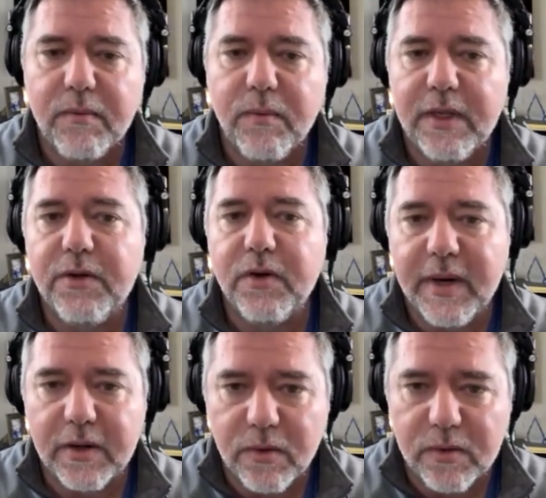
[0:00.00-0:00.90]
What do you know
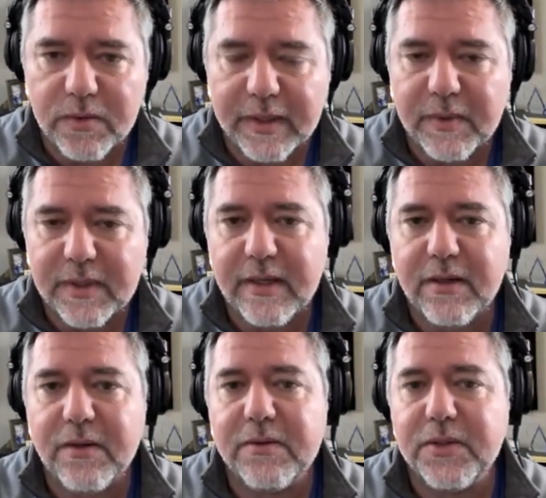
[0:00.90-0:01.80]
about gold? What the
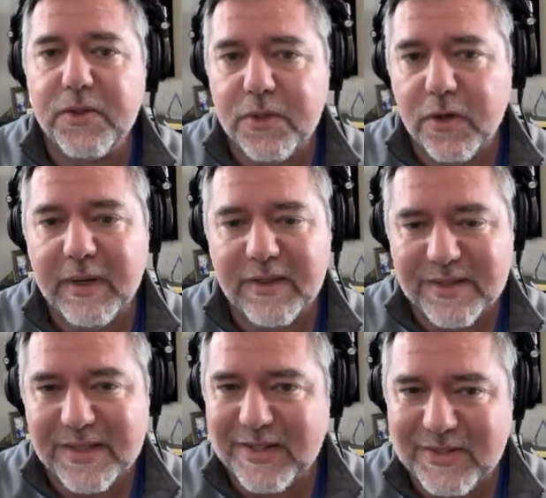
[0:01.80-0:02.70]
hell do you know about
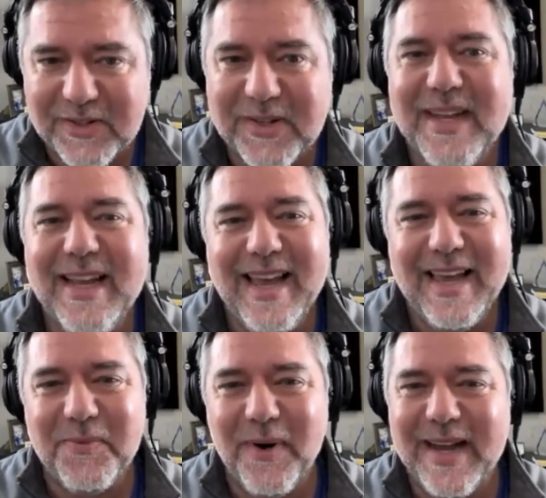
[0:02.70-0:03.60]
this sector?
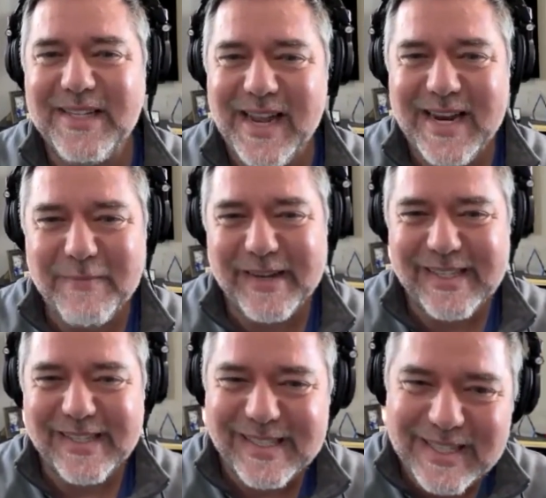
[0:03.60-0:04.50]
And why should anybody
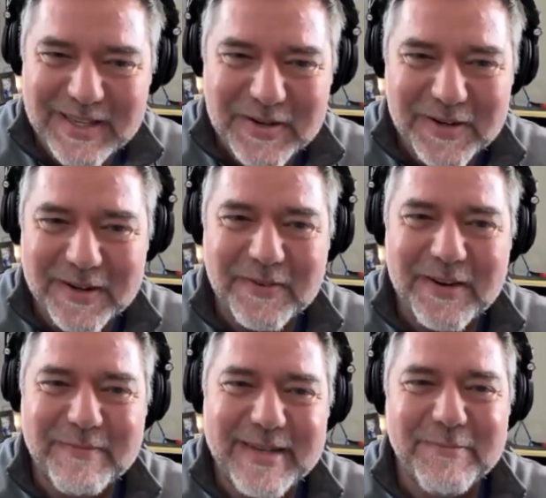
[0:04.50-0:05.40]
listen to you of
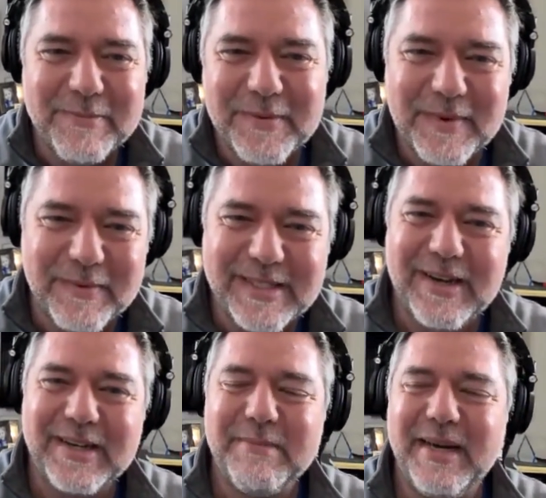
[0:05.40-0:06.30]
all people when we
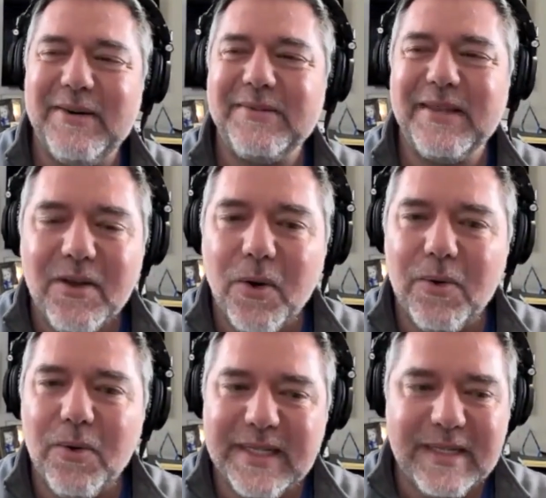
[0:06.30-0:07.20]
talk about
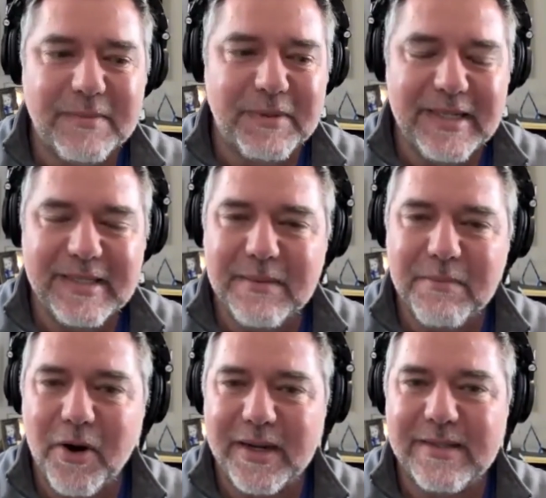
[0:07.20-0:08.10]
gold and its place in the
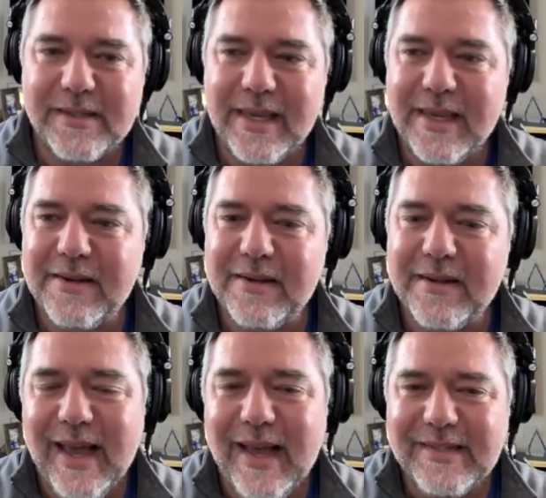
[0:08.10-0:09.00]
markets and
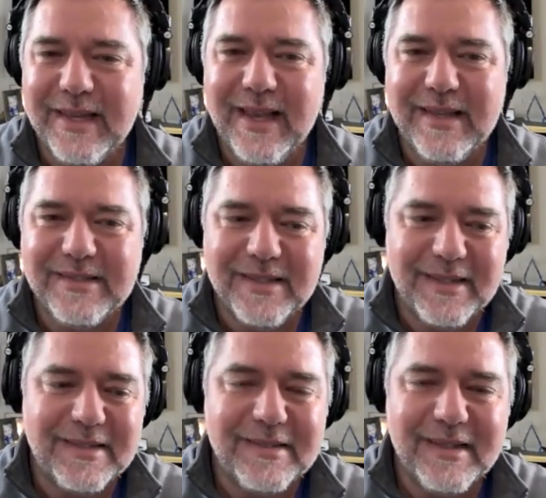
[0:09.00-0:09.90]
as
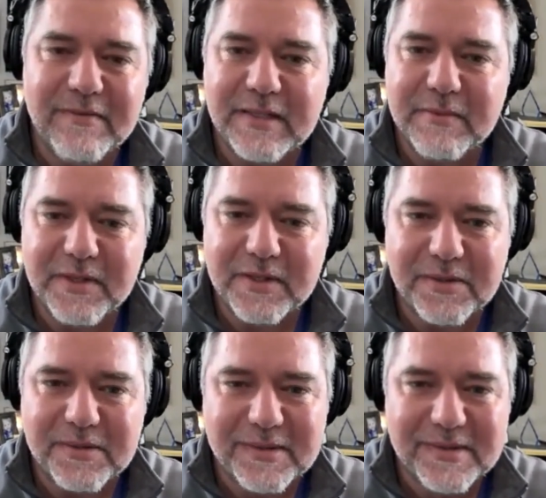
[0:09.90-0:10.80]
a investment
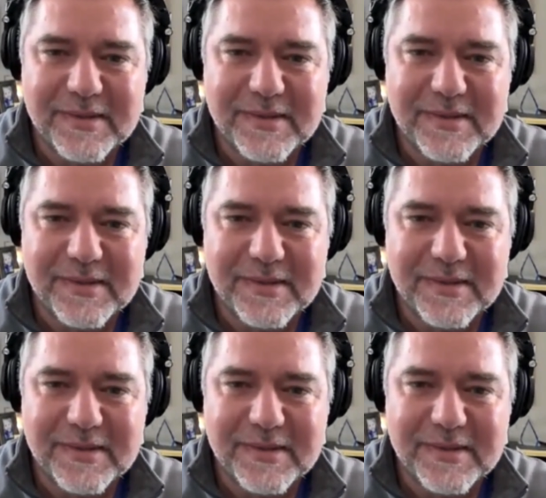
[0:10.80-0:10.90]
vehicle?